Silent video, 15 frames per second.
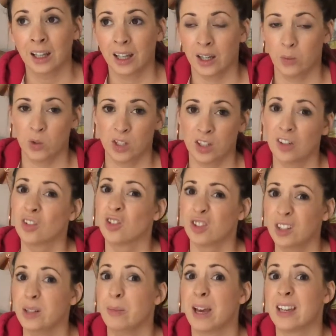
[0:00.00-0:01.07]
It was still
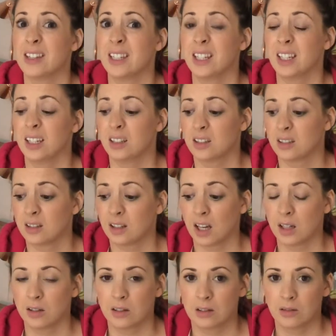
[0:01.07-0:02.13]
really messy.
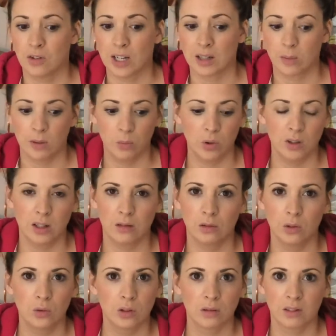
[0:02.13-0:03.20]
I'd recommend putting
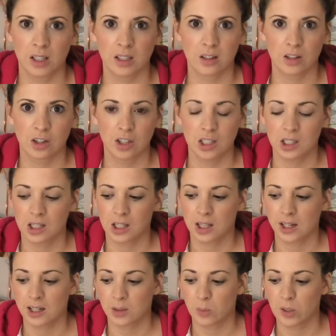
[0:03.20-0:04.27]
down loads of like dust sheets and
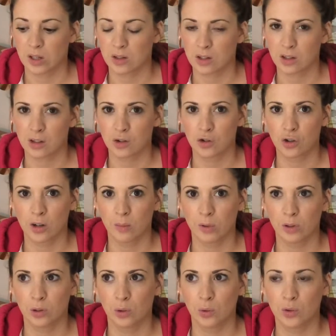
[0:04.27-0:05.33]
things because it does drip
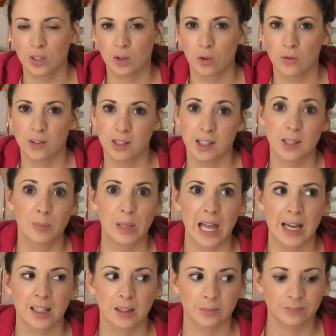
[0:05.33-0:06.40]
loads and obviously it's
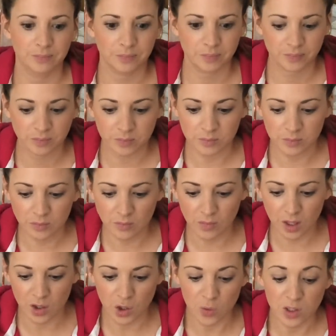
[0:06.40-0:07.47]
black.
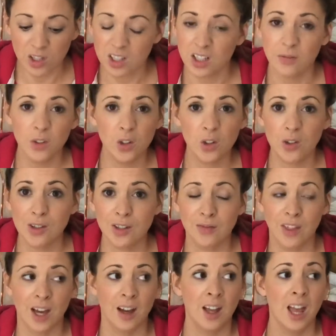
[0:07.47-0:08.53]
So we just did a few coats
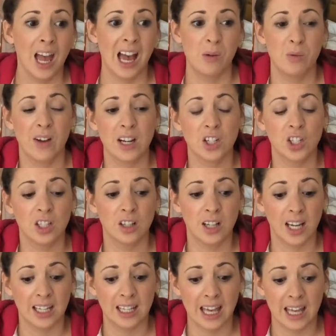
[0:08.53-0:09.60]
of that and we've actually done
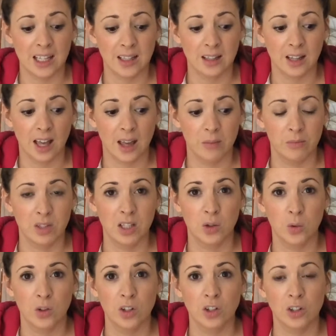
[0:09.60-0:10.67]
it again
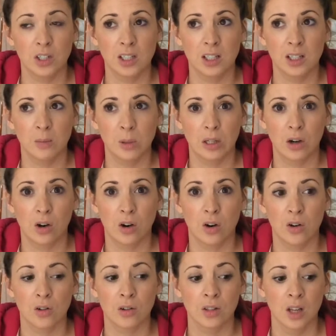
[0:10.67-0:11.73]
since we originally did it
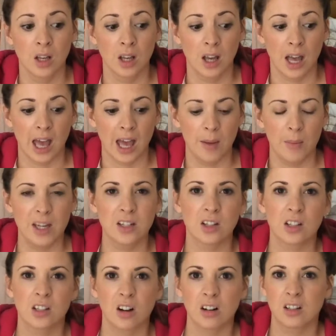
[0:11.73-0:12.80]
because it
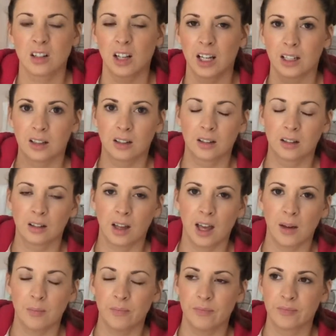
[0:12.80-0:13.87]
does start to like
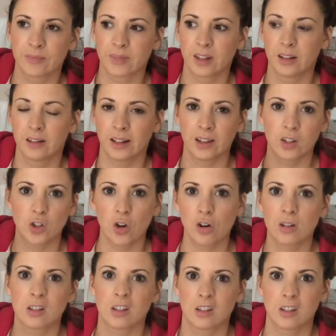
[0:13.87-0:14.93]
the
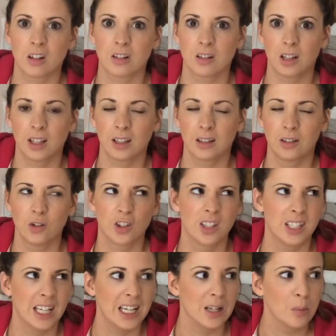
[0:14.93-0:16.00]
chalks does start to like not
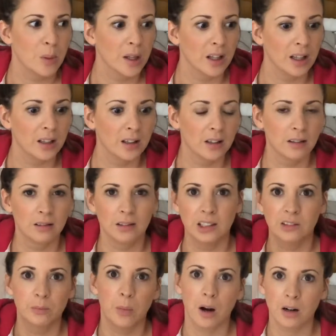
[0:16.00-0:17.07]
stain but like
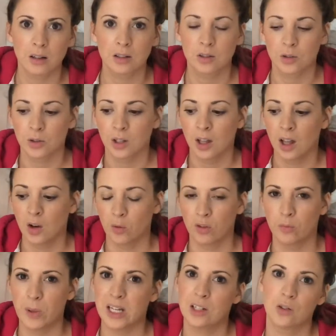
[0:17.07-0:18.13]
leave marks. So
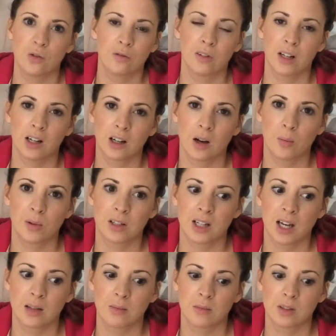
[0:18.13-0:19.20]
we've painted over it a couple of
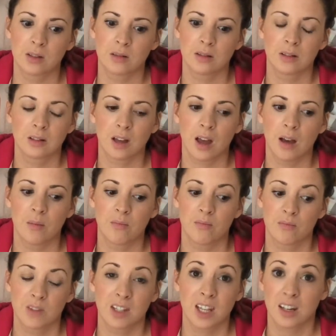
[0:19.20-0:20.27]
times
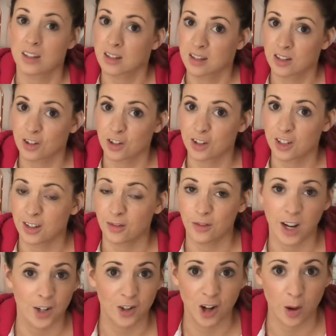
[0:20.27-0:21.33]
since just to
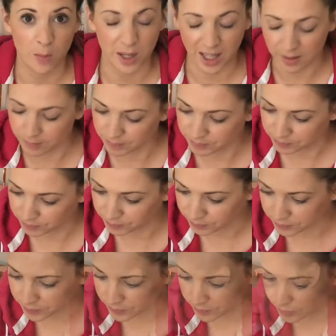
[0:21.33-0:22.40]
freshen it up again.
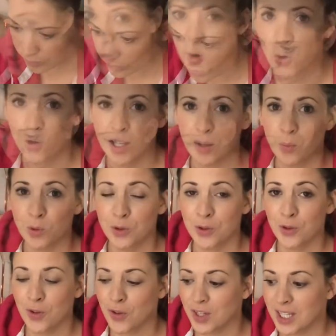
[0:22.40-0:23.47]
Okay, we'll
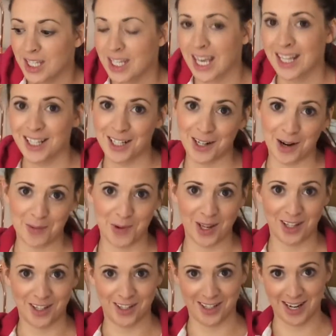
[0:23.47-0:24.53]
do the Instagram
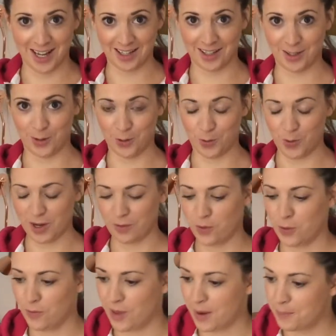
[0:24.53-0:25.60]
questions next because there was quite a
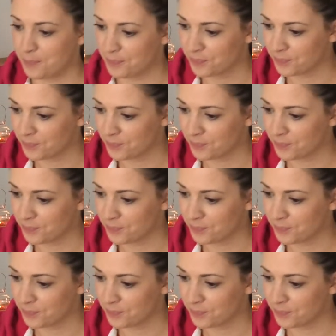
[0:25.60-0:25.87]
few of them.